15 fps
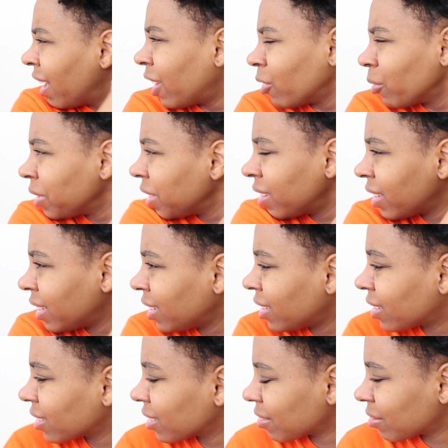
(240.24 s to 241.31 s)
I don't really
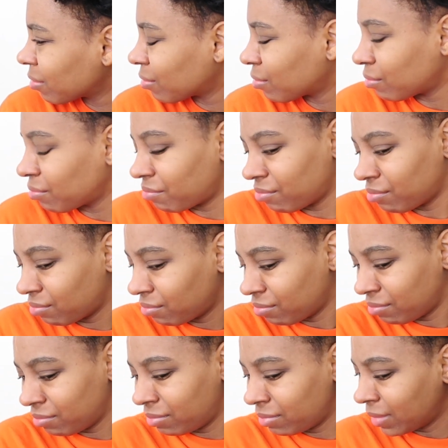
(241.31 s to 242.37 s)
think
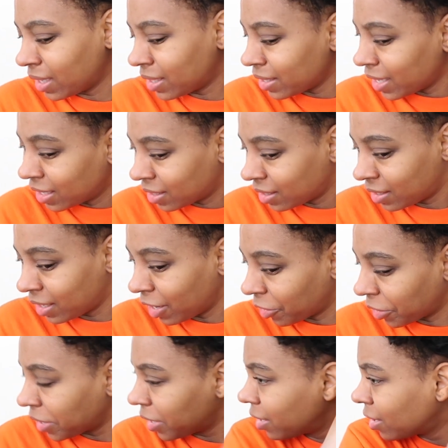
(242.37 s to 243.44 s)
that's
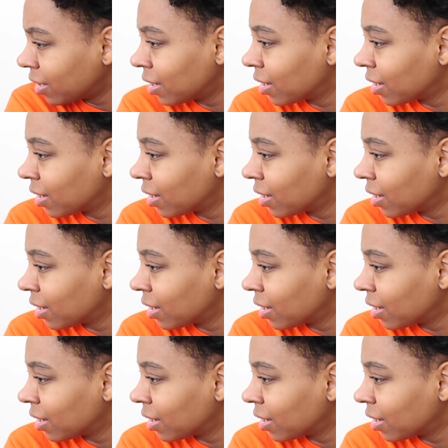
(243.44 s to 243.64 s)
necessary.